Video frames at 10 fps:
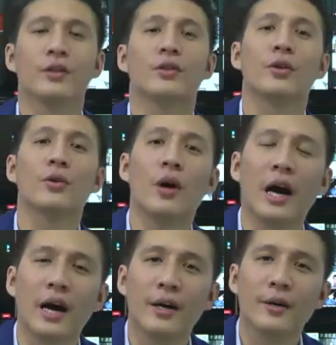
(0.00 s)
Truha,
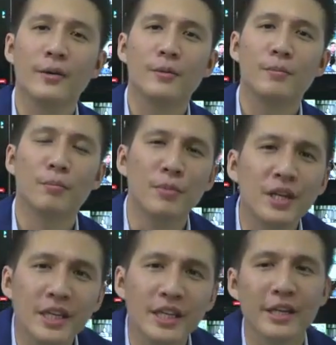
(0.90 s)

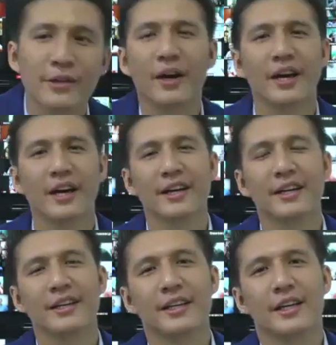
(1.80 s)
meaning it.
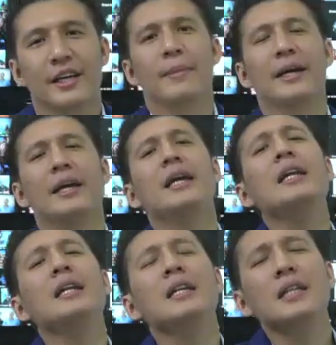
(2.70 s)
My
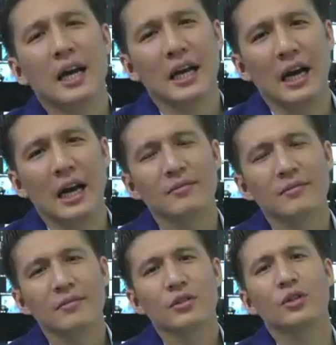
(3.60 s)
Eliaga,
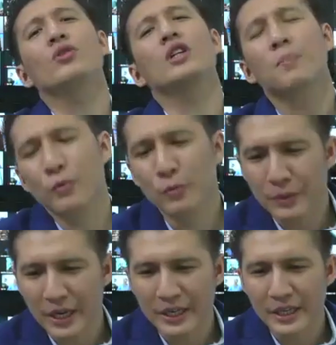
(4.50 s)
throat a boom yen.